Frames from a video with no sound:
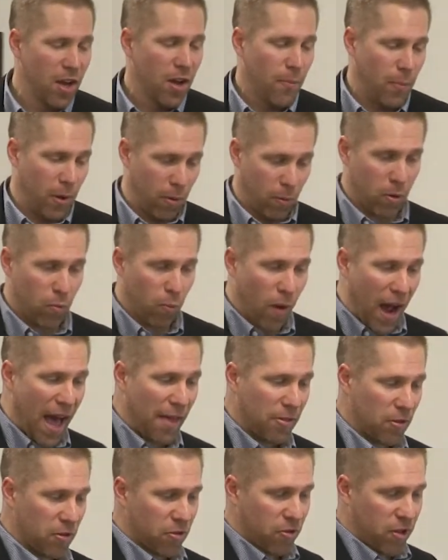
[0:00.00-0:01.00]
but would
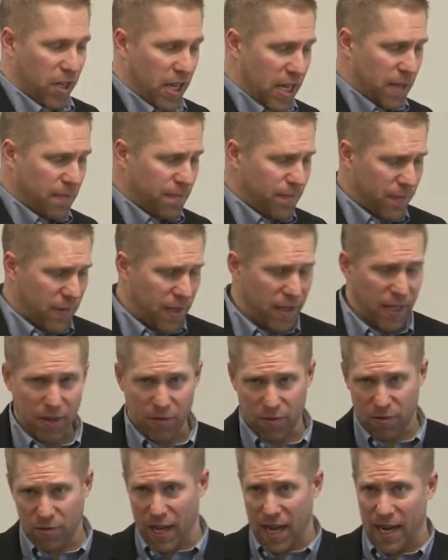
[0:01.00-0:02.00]
rather see the
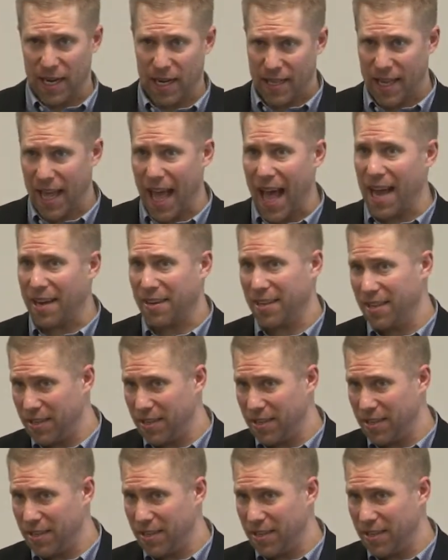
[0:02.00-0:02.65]
other side attacked